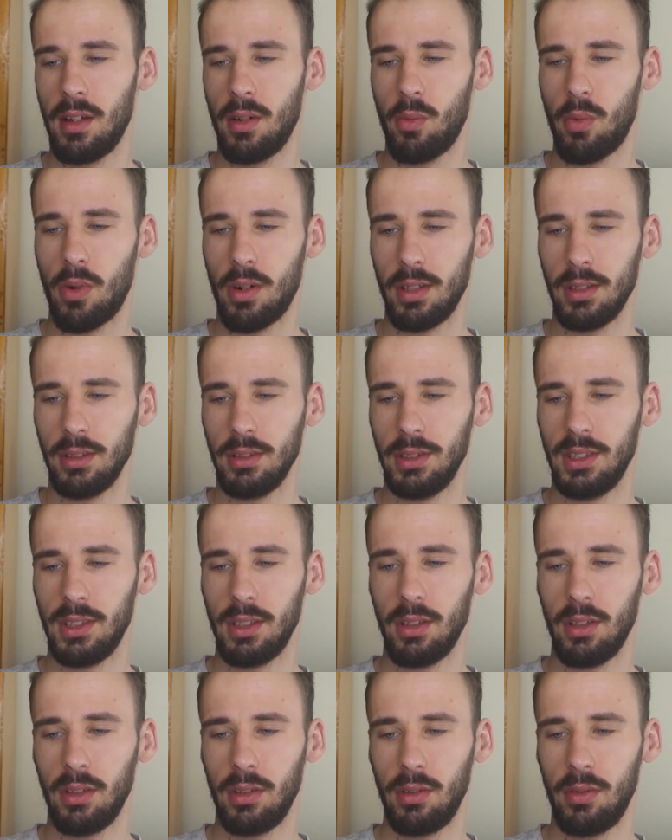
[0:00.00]
was
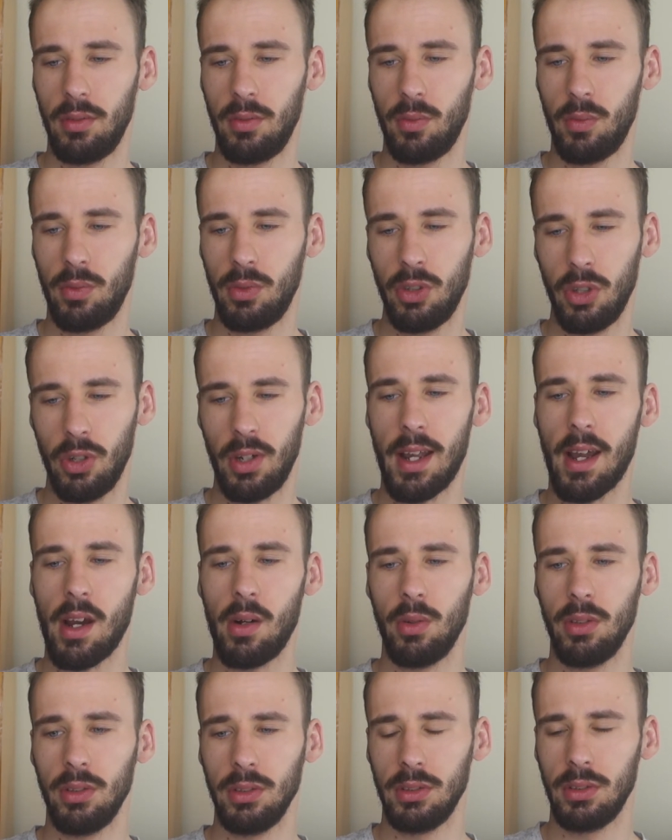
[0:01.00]
2
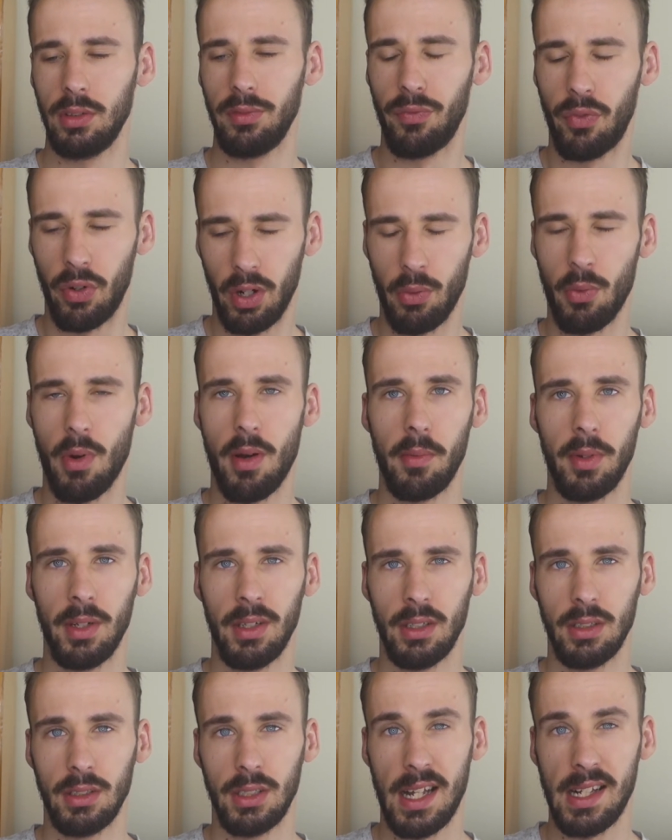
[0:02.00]
hours 41
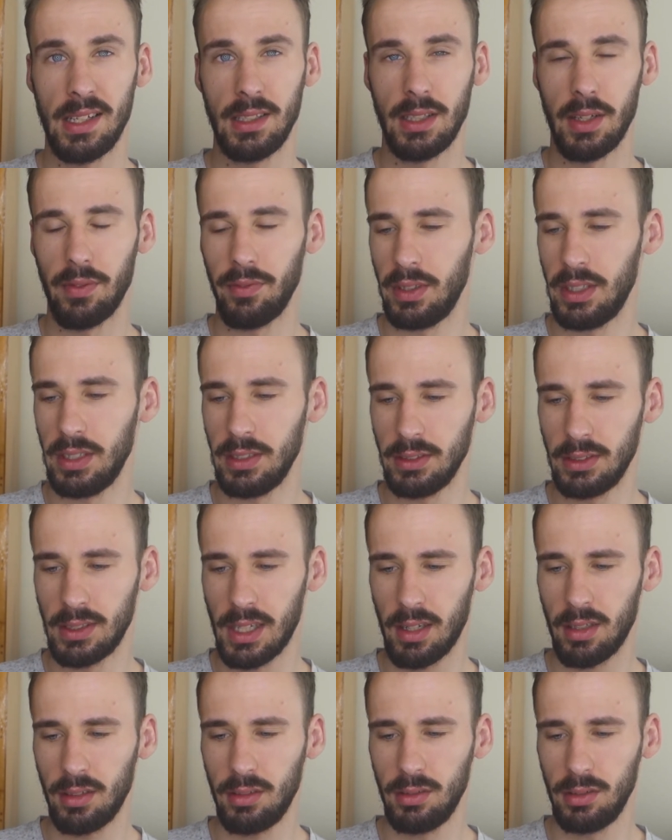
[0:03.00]
minutes and 17
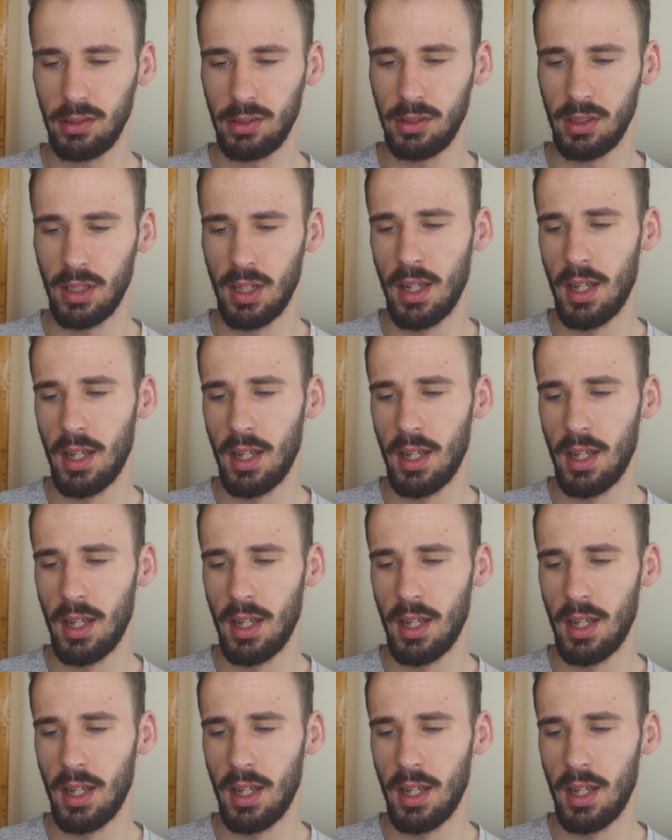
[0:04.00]
seconds,